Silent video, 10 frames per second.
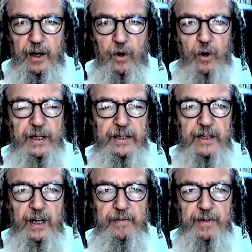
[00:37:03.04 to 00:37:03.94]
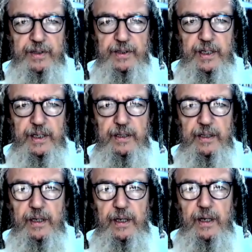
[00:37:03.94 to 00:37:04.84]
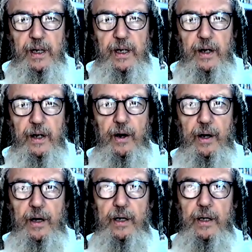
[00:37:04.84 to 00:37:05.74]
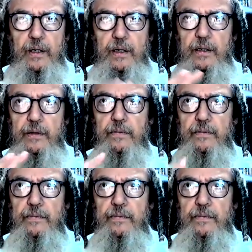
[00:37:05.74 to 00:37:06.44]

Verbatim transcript: all endeavors that are are